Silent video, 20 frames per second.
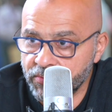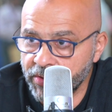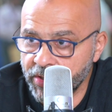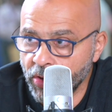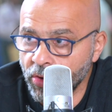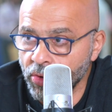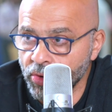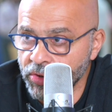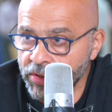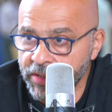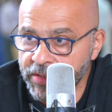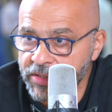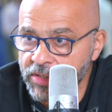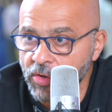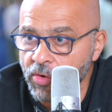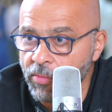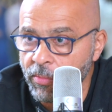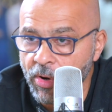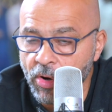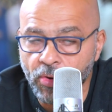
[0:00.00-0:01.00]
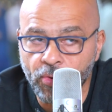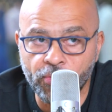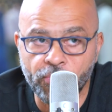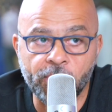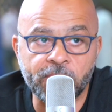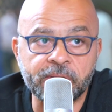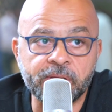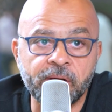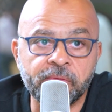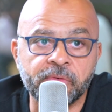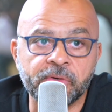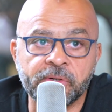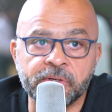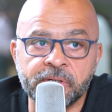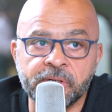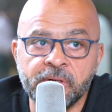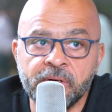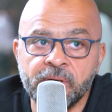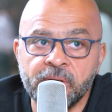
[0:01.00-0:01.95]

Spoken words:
recording slow-mo or whatever,